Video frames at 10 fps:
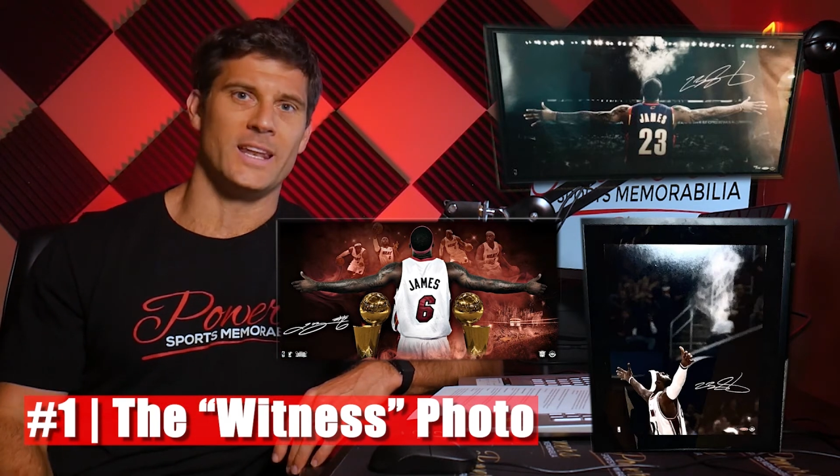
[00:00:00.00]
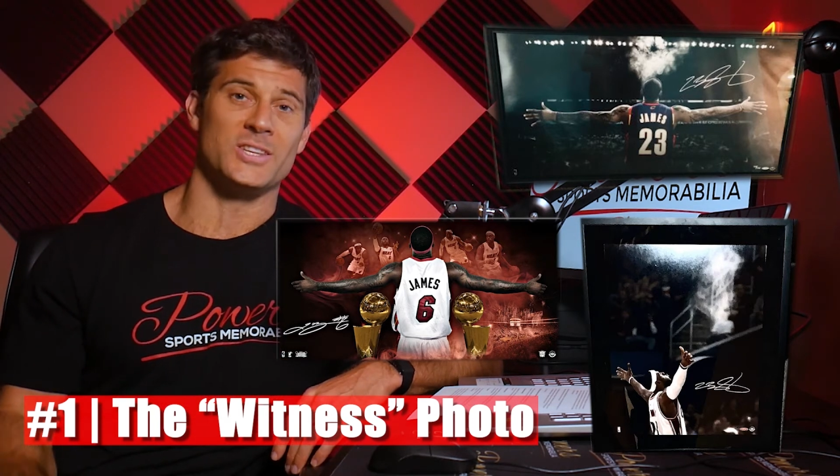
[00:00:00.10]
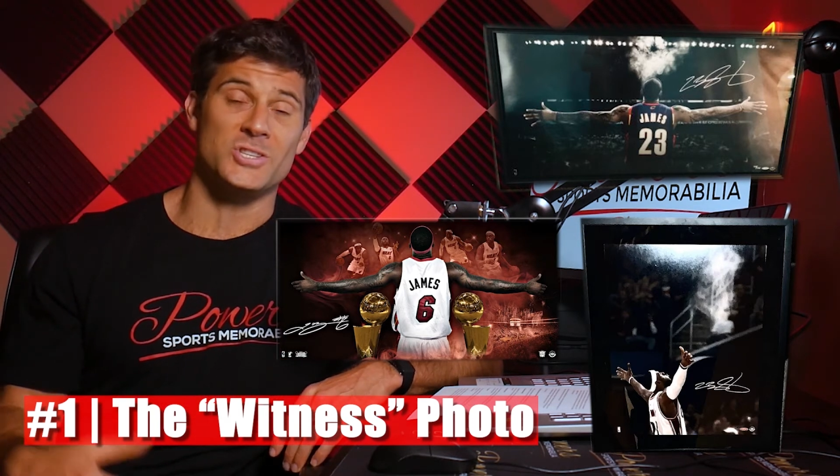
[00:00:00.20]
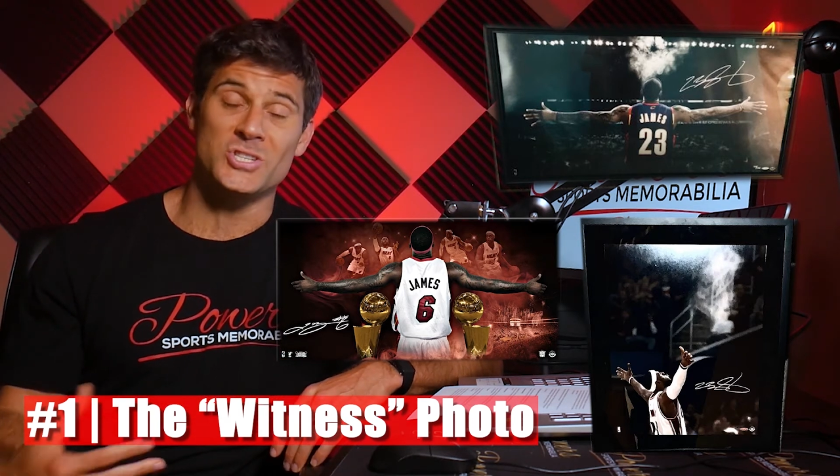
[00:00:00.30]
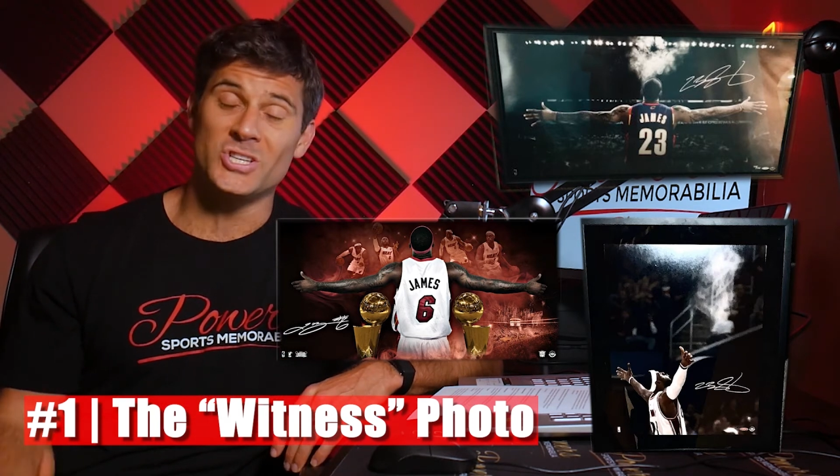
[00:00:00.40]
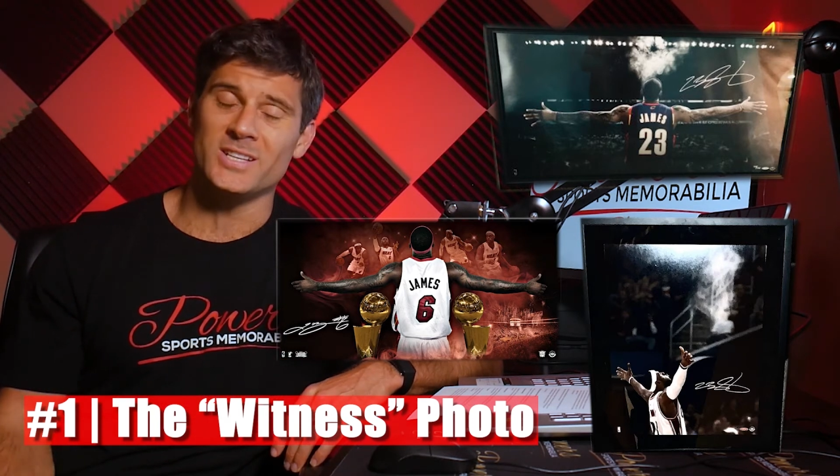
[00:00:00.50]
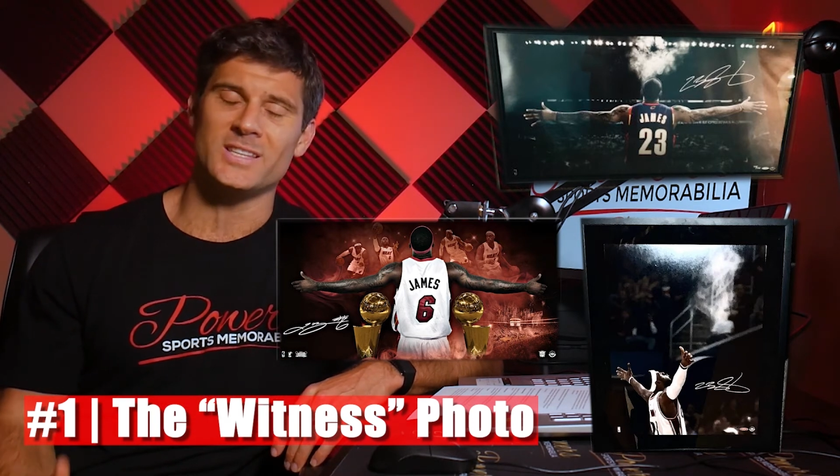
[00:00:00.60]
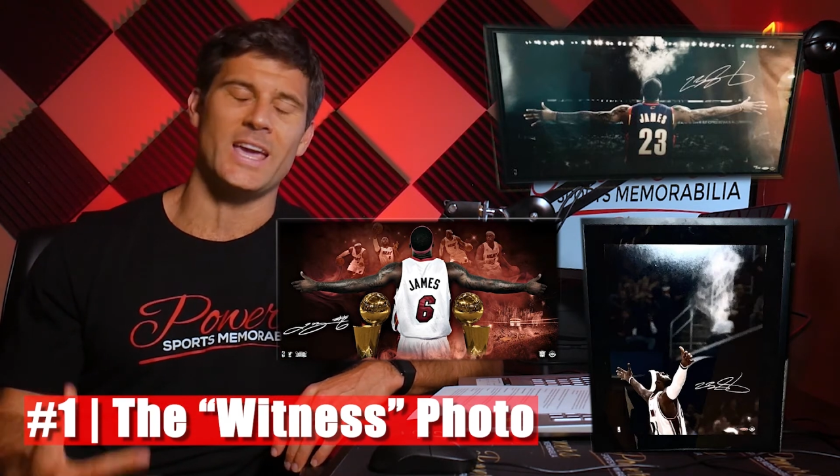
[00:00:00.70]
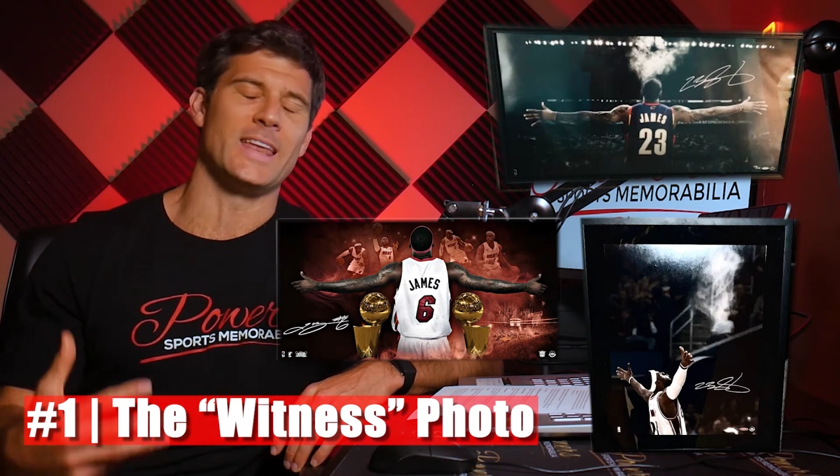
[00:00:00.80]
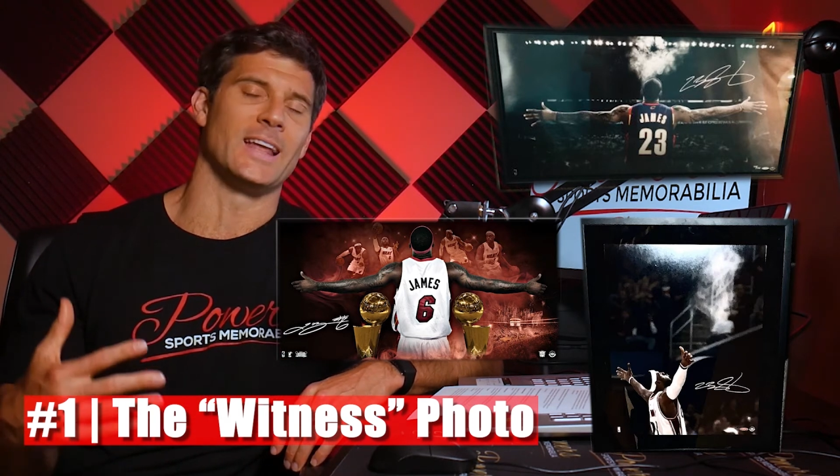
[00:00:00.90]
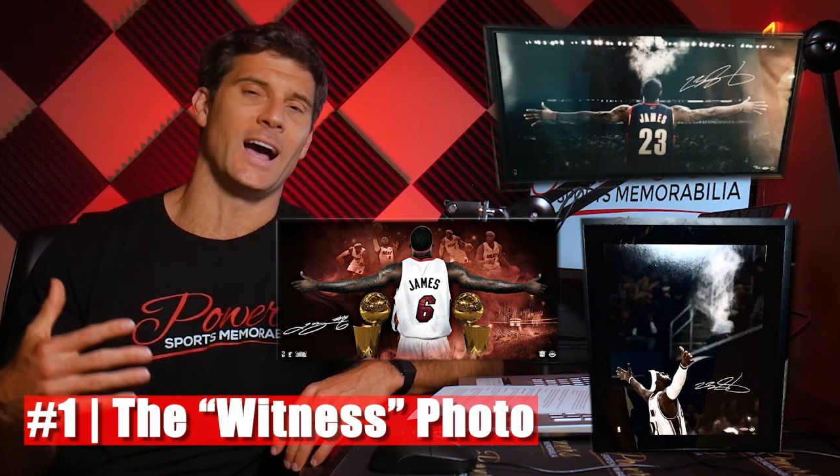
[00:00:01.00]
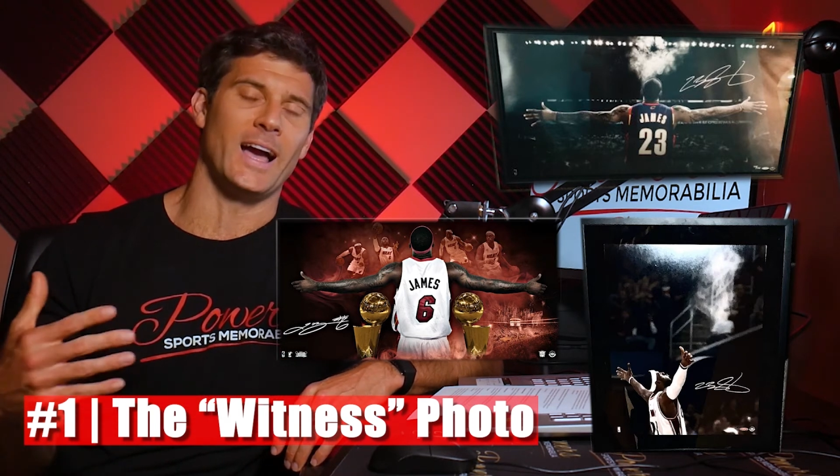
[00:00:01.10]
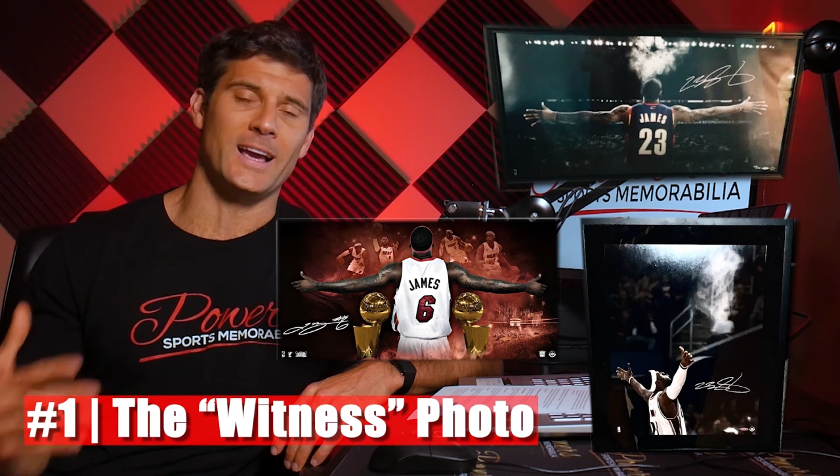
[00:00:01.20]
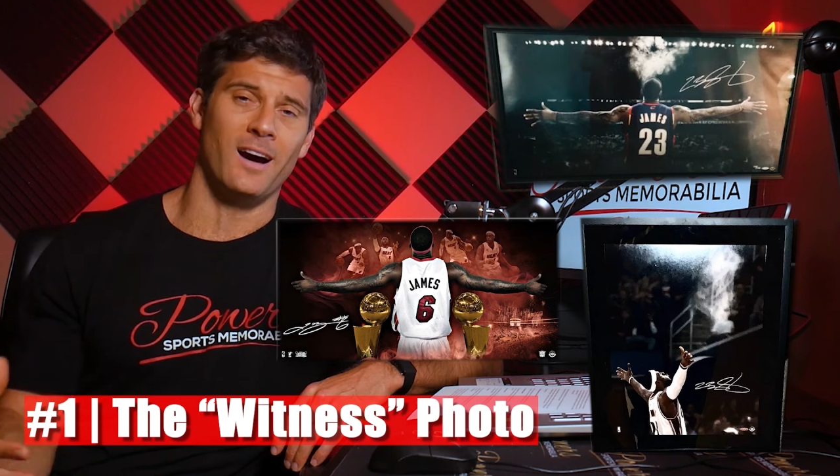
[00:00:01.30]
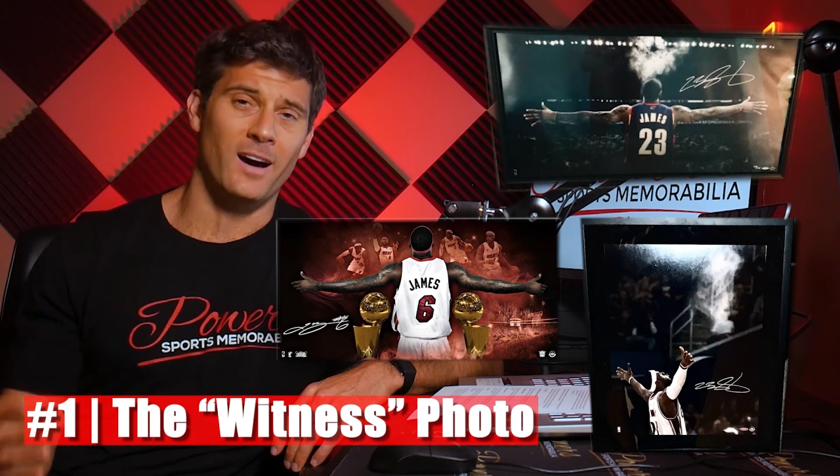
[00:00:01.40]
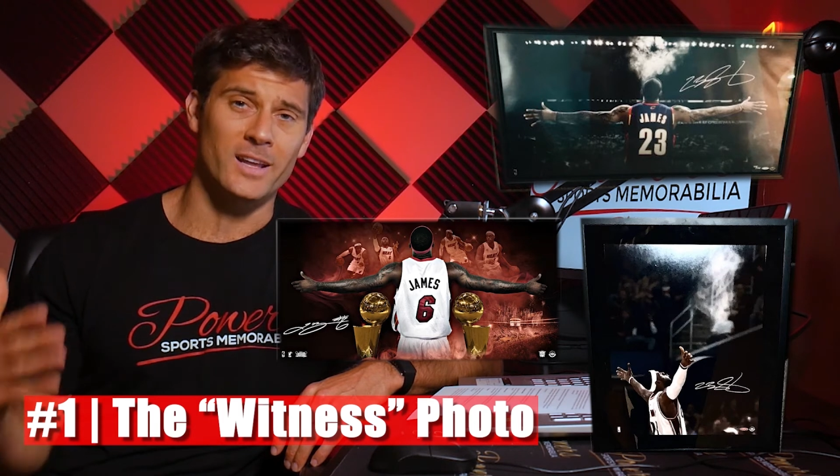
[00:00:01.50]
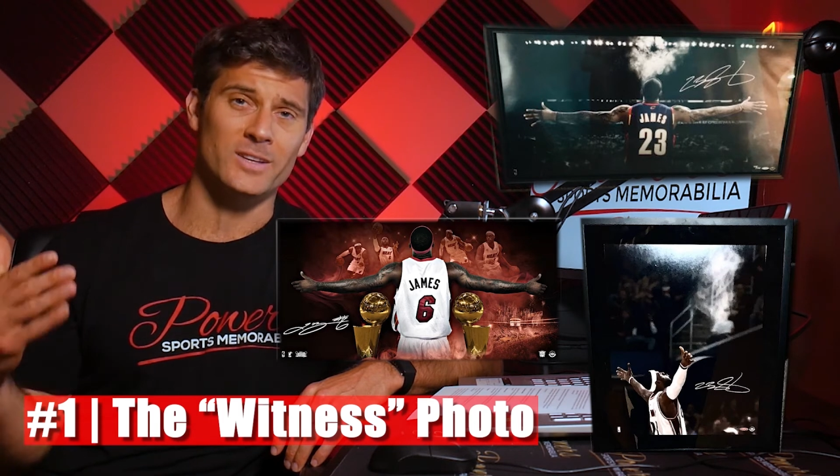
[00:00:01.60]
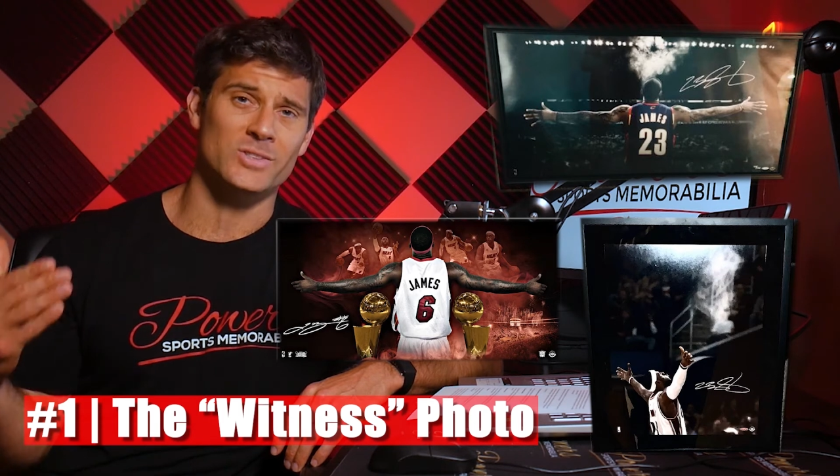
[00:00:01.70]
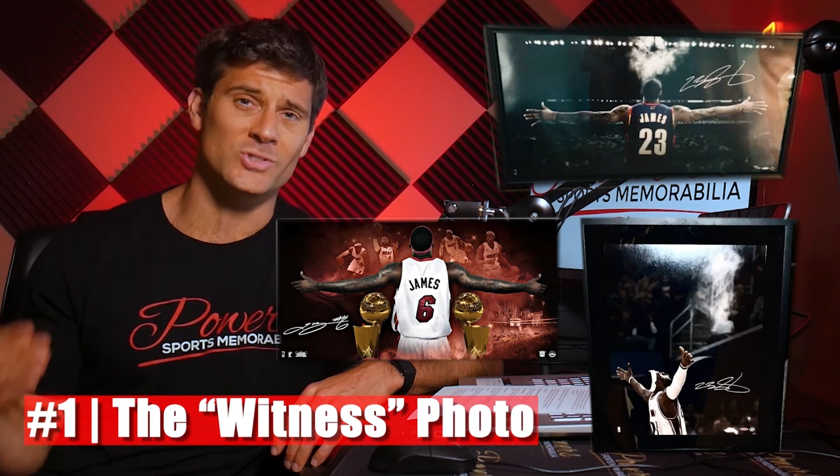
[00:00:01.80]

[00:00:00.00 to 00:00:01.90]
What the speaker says: and it's just an iconic,